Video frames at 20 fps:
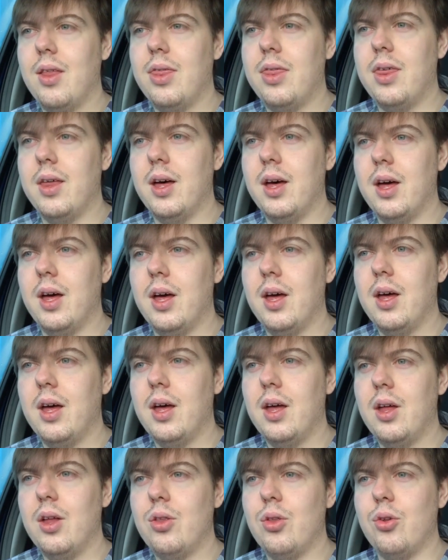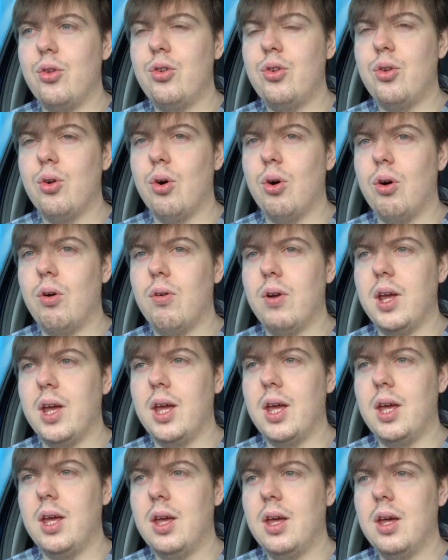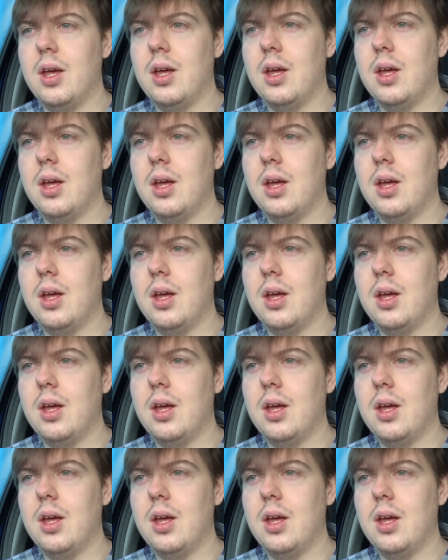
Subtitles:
that the story